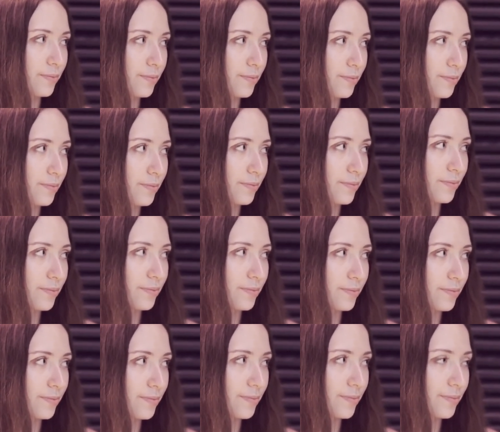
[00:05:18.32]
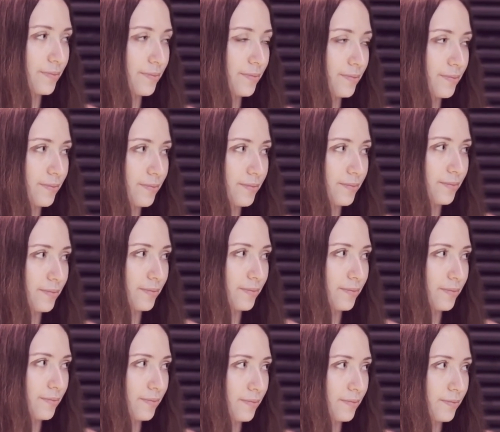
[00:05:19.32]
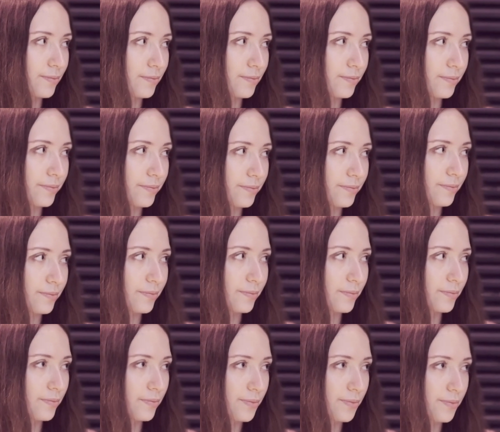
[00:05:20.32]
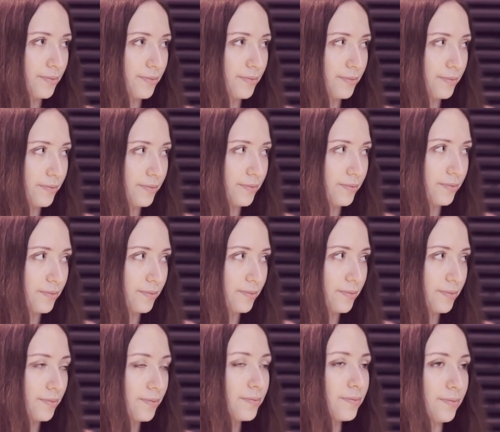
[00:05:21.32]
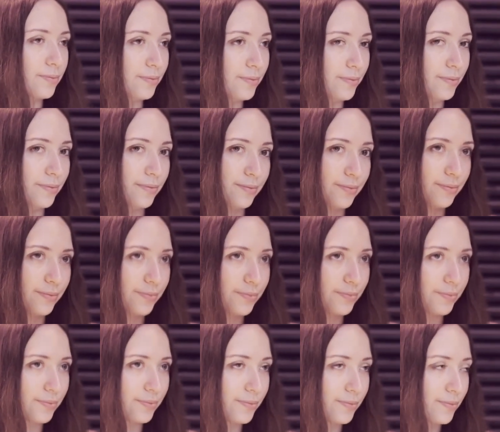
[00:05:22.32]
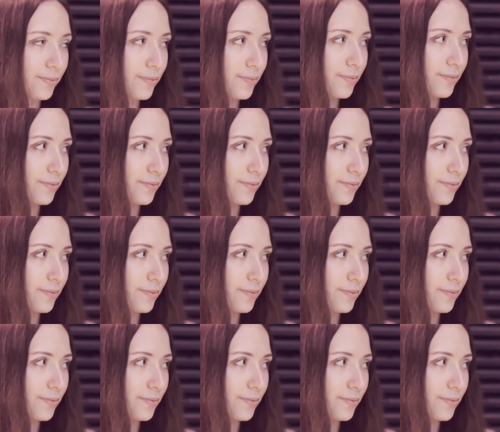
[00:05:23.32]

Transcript: The person shown says nothing.